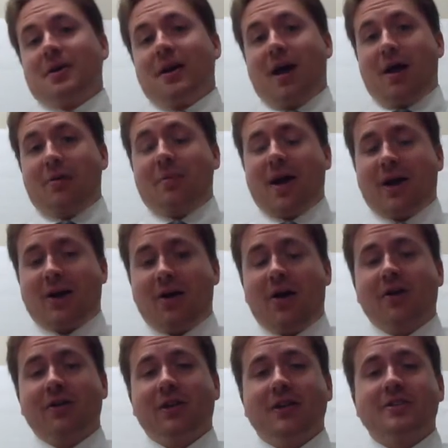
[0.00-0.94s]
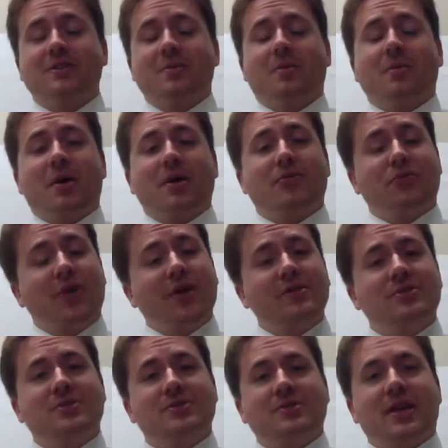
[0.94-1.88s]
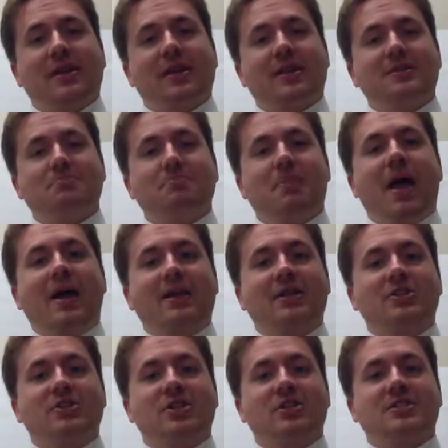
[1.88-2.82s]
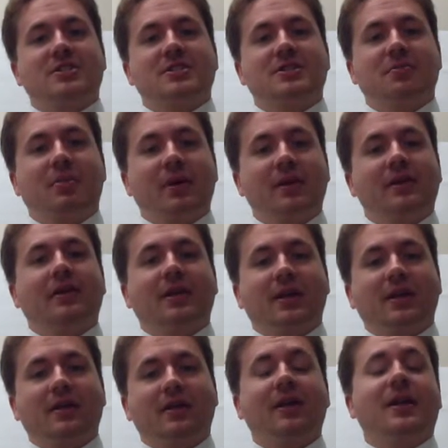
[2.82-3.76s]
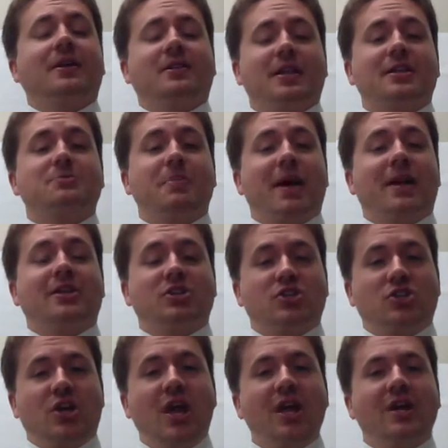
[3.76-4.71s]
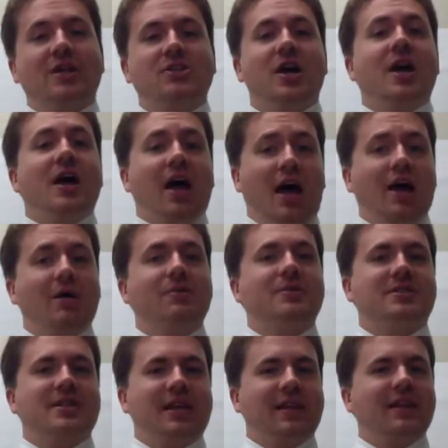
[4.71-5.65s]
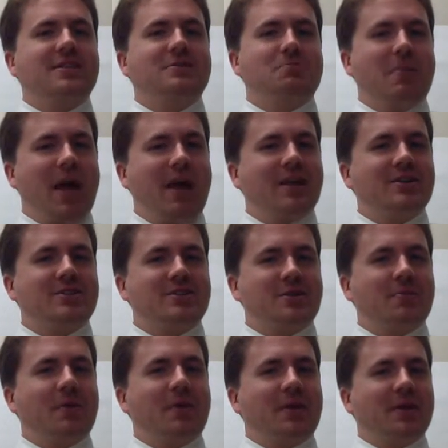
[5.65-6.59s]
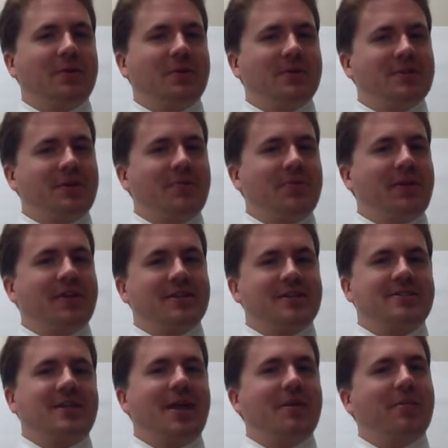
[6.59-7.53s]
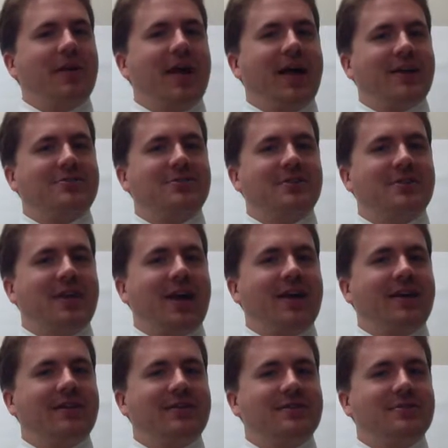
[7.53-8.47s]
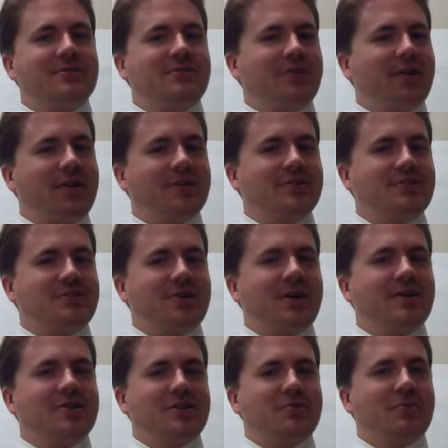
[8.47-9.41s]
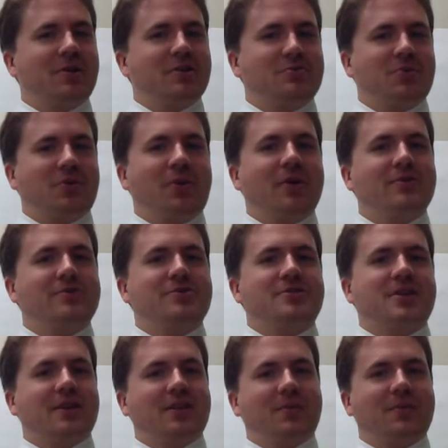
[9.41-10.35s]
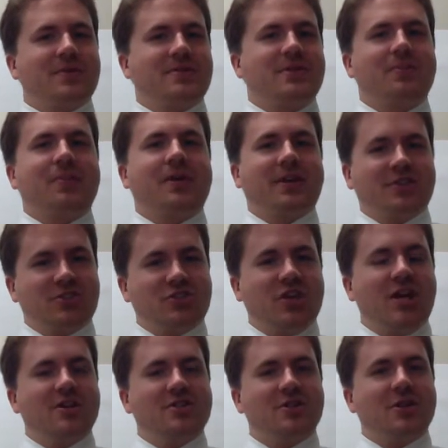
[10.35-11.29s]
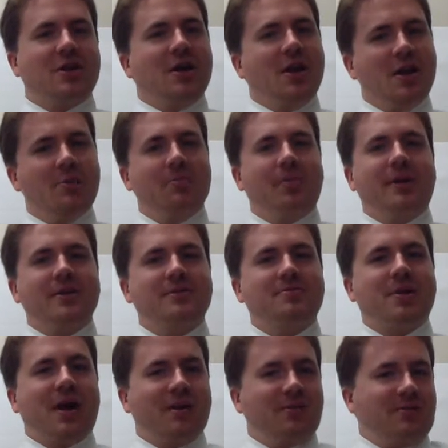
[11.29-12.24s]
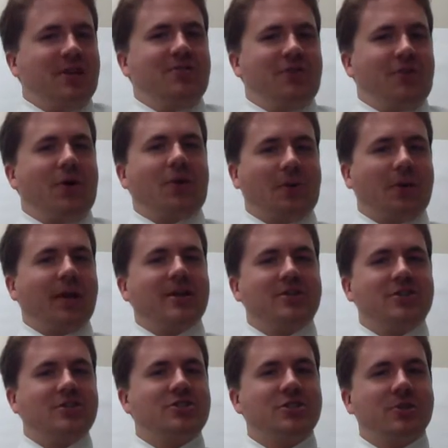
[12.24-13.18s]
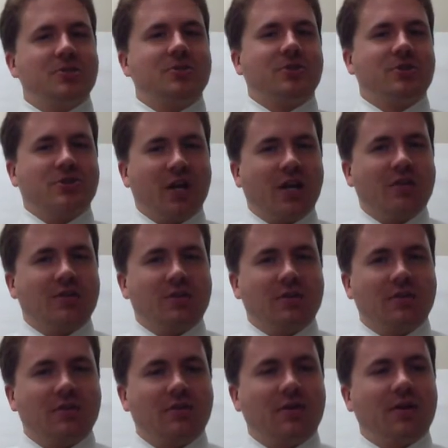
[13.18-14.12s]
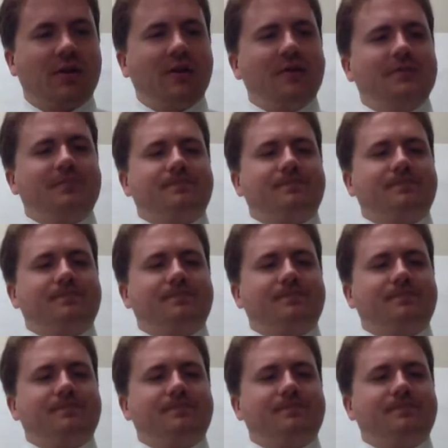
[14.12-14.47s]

I might call on some of my friends who say, let's manage stability, let's manage change. I would say, let's manage stability. When something is stable, actually that is very strange and much more interesting than when something is changing, because by default relationships are changing. Okay?